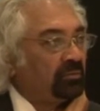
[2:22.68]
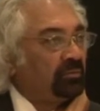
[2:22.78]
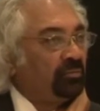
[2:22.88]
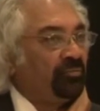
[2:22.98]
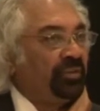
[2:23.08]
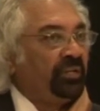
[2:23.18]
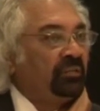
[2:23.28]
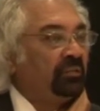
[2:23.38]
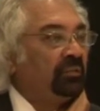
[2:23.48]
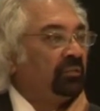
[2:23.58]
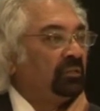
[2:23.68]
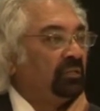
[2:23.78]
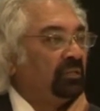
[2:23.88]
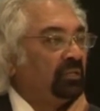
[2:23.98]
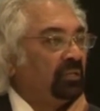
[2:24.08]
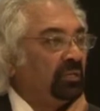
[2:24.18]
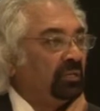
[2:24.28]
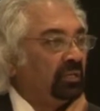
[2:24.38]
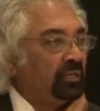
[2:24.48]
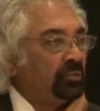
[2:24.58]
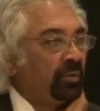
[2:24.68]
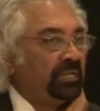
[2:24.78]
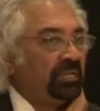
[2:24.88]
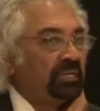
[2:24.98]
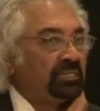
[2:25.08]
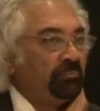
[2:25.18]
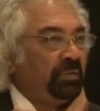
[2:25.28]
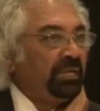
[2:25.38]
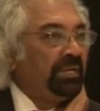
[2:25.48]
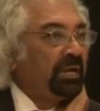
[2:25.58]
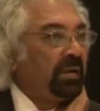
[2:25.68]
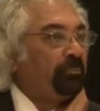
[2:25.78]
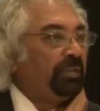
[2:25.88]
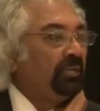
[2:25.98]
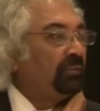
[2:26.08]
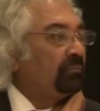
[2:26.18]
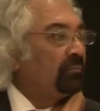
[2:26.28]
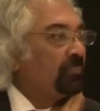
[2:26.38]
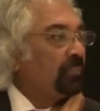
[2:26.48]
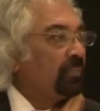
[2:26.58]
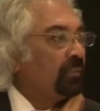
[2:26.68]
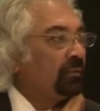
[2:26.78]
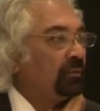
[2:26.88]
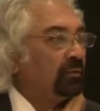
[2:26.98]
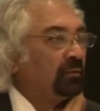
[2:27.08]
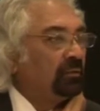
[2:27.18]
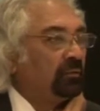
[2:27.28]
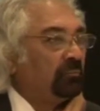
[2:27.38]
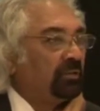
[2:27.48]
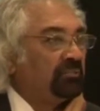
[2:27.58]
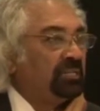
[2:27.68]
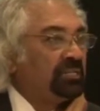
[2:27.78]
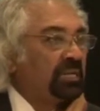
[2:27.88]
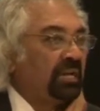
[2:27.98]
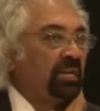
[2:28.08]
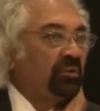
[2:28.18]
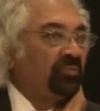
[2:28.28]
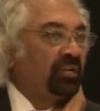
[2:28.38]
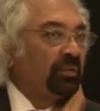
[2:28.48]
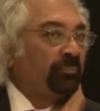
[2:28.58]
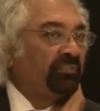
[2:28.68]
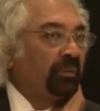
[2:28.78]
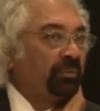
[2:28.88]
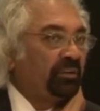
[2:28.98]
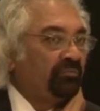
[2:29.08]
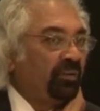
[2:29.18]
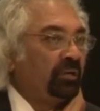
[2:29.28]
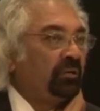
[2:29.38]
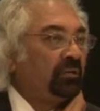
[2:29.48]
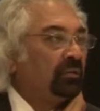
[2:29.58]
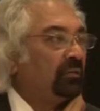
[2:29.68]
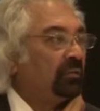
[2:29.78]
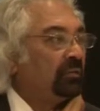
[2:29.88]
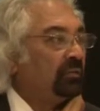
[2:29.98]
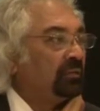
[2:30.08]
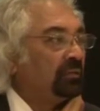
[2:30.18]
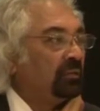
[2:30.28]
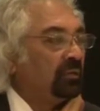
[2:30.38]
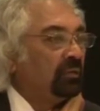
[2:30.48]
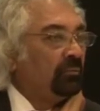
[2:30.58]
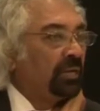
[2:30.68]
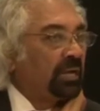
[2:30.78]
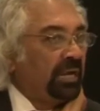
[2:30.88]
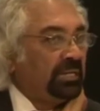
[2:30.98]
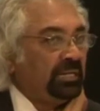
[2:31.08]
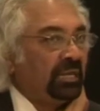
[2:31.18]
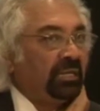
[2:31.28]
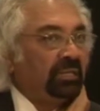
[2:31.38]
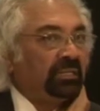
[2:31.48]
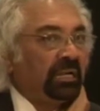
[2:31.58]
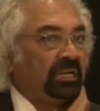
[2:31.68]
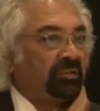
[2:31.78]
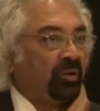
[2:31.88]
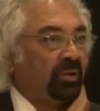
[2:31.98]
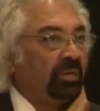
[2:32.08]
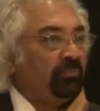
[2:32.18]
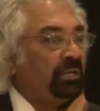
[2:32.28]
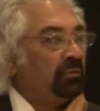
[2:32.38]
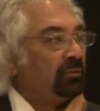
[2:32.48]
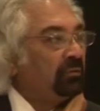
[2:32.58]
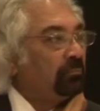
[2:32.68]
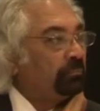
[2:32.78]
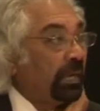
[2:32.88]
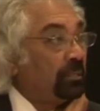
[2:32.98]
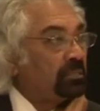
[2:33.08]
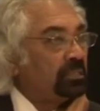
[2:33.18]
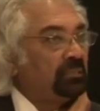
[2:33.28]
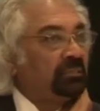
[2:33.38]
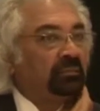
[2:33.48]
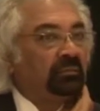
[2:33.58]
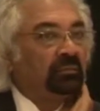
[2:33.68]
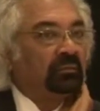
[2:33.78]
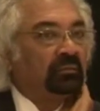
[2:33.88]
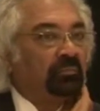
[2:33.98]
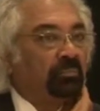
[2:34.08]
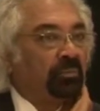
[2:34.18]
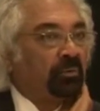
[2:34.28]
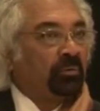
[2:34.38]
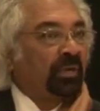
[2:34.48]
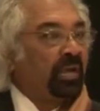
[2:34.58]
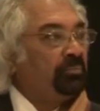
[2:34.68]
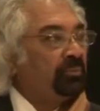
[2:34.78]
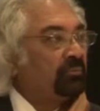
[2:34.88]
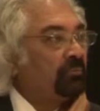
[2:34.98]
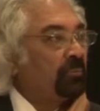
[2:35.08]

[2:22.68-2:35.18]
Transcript: to feed into ideas and building a company, but we decided to set up a separate fund where idea that has already been piloted, prototyped,